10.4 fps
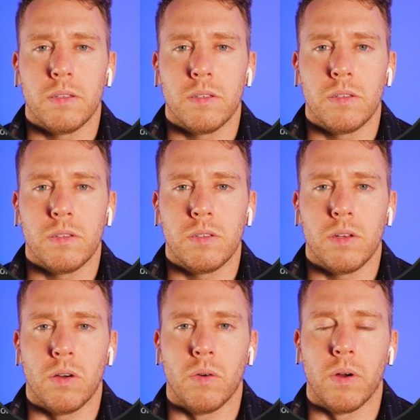
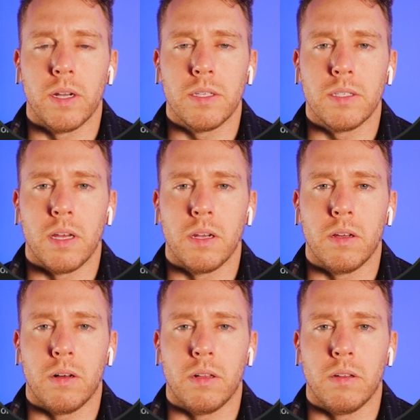So we're gonna send
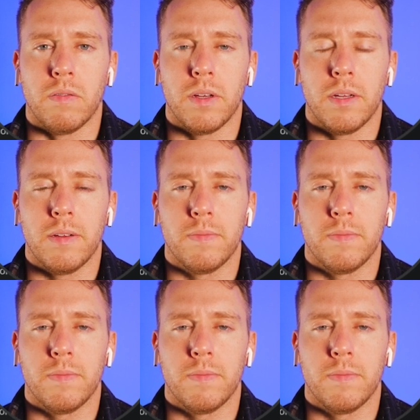all of it.